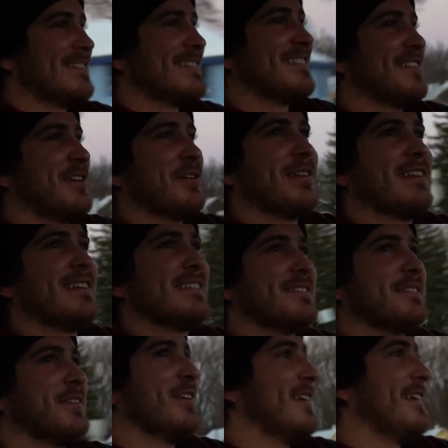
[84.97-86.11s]
totally
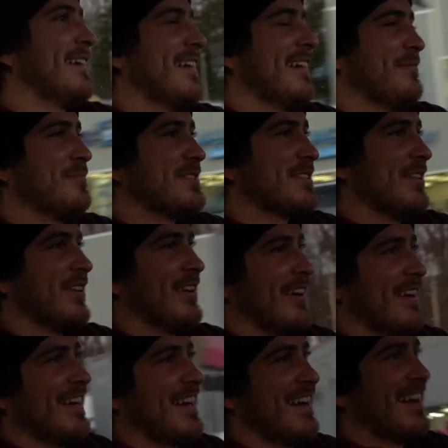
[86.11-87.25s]
disagree. I'm sorry.
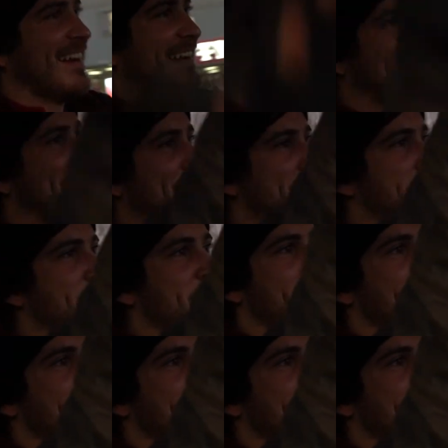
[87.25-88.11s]
Maybe like a hand squeeze.